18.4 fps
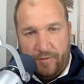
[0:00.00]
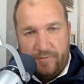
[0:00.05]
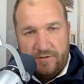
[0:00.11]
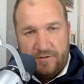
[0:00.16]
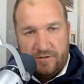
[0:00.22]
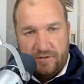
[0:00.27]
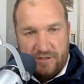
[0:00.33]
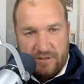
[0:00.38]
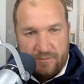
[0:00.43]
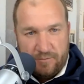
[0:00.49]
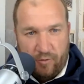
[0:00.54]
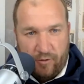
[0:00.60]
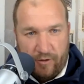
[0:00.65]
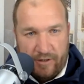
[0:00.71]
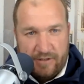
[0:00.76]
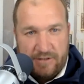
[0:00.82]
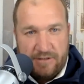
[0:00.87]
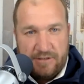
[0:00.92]
to this
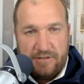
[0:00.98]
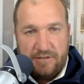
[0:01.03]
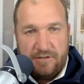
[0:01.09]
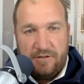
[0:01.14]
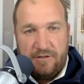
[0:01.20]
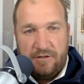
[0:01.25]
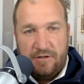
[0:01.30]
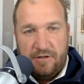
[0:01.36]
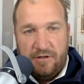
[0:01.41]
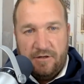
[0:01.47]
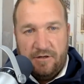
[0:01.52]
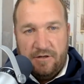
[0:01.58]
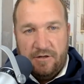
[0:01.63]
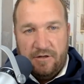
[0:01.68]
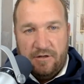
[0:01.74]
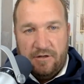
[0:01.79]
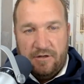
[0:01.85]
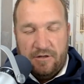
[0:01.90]
point,
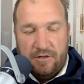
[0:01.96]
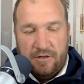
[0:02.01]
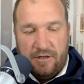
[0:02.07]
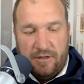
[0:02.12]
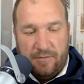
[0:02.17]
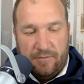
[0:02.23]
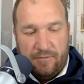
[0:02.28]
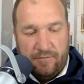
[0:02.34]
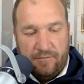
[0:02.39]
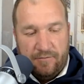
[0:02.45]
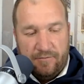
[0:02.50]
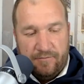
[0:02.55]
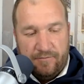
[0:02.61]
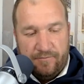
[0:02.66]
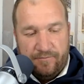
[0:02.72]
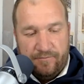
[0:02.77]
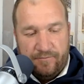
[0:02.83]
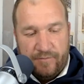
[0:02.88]

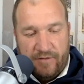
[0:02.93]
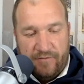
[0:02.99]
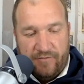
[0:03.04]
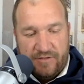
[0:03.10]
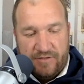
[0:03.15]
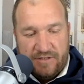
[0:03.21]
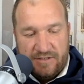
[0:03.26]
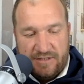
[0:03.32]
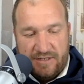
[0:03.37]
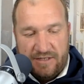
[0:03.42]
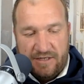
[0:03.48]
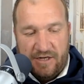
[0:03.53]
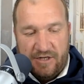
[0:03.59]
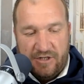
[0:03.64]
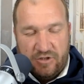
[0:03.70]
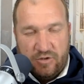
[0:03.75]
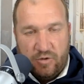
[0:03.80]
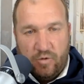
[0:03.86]
um, if it's a
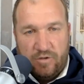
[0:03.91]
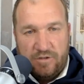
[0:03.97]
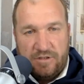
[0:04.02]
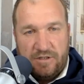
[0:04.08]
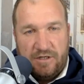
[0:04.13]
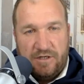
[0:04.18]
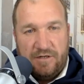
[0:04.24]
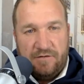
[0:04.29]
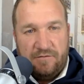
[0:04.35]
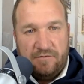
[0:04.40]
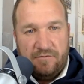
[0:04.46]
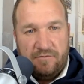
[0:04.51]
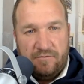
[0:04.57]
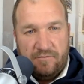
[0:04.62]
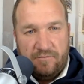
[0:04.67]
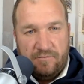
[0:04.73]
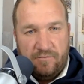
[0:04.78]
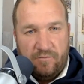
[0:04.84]
teenage daughter,
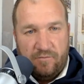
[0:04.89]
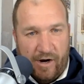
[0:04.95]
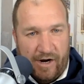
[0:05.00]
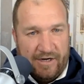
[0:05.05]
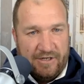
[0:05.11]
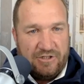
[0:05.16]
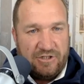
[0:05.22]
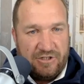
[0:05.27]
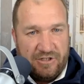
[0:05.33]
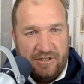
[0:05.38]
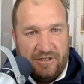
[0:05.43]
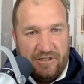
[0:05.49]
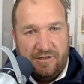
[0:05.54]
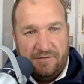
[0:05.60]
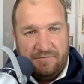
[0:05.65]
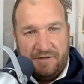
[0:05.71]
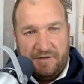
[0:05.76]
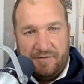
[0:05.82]
why is
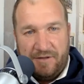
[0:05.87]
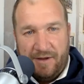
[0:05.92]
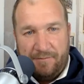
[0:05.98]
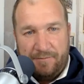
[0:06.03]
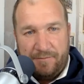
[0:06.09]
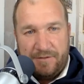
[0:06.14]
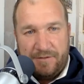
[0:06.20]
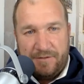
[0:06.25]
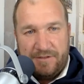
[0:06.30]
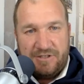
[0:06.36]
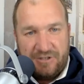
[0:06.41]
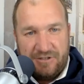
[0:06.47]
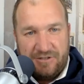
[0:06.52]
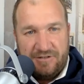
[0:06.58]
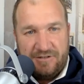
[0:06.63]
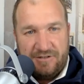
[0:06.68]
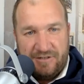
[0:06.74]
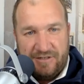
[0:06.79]
she in that
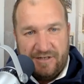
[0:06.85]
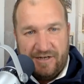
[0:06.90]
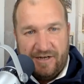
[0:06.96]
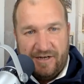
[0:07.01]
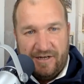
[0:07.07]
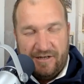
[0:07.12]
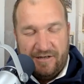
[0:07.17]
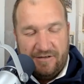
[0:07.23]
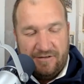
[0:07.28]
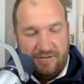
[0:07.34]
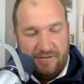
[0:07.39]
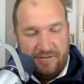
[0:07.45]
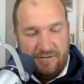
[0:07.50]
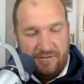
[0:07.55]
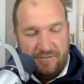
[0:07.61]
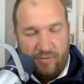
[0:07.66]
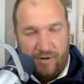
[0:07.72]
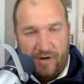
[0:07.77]
position today?
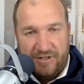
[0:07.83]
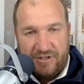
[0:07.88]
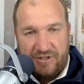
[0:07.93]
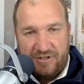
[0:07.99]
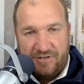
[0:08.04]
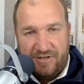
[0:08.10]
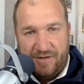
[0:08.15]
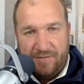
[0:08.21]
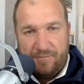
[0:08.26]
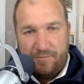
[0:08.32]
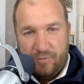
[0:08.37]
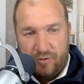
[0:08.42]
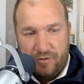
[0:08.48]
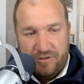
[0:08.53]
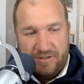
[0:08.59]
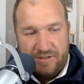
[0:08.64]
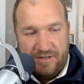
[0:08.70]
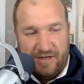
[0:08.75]
Why is she in that
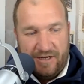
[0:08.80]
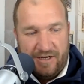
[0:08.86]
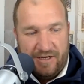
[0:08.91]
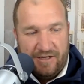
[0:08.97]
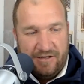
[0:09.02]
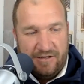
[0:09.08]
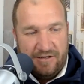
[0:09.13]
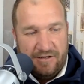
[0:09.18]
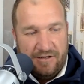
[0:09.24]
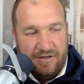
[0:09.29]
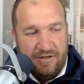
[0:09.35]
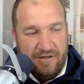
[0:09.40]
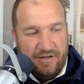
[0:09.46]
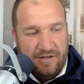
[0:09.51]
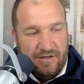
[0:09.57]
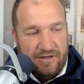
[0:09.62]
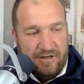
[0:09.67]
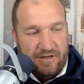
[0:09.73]
mood today?
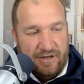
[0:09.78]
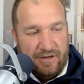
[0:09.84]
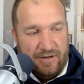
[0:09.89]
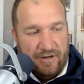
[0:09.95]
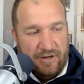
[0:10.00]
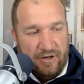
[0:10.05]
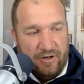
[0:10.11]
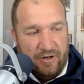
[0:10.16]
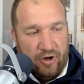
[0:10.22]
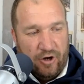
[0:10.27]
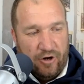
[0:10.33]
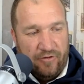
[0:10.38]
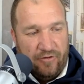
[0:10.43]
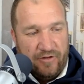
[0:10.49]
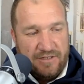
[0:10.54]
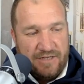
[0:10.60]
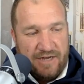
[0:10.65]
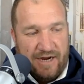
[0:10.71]
Uh, a lot of
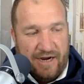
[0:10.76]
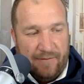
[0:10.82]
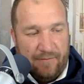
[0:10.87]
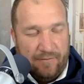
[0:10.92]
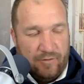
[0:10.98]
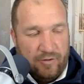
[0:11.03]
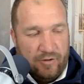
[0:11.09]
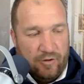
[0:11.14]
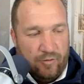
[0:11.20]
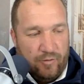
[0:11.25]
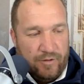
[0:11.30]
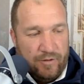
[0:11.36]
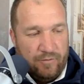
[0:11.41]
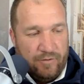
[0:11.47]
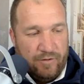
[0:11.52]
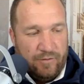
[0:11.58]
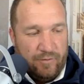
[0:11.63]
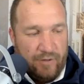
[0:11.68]
the time, you know, we,
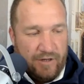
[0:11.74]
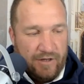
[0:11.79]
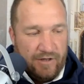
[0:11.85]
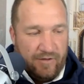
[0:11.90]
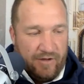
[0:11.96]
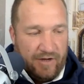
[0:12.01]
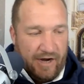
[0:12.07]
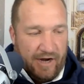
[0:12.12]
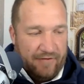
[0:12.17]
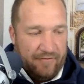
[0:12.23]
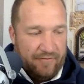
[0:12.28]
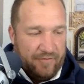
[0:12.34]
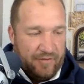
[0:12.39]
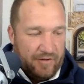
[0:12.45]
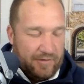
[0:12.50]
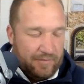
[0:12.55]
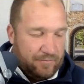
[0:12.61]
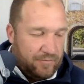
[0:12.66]
we we the kind of
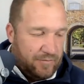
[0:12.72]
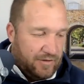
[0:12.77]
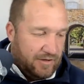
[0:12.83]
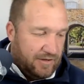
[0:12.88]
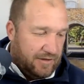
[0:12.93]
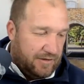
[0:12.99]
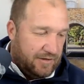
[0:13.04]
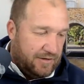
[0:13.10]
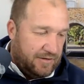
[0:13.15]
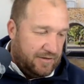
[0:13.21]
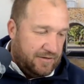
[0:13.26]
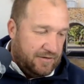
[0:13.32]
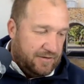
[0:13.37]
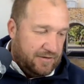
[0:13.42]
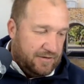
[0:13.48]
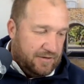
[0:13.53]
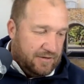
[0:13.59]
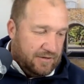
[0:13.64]
the the
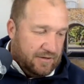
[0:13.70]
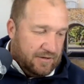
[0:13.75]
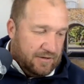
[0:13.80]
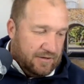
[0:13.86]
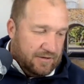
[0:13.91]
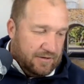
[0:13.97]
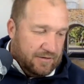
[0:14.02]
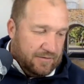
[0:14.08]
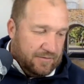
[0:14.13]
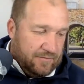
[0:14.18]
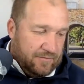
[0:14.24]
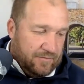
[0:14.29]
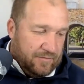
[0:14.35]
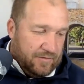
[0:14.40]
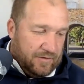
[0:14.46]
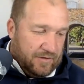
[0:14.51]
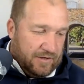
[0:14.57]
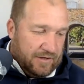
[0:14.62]

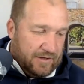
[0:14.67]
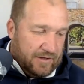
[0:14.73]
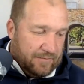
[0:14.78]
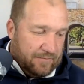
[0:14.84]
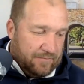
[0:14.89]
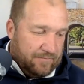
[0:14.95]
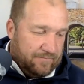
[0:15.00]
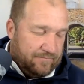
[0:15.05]
the um,